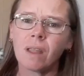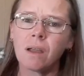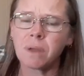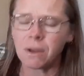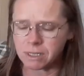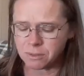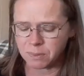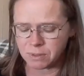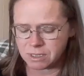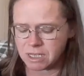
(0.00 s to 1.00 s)
I'm going to
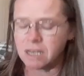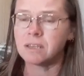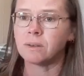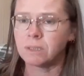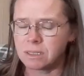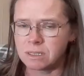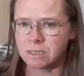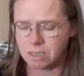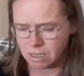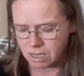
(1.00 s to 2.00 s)
put $10
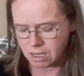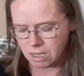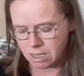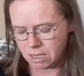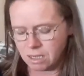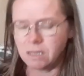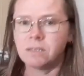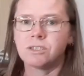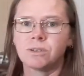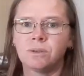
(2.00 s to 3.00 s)

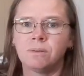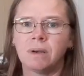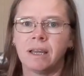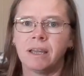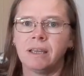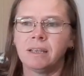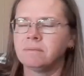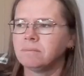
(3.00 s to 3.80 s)
into a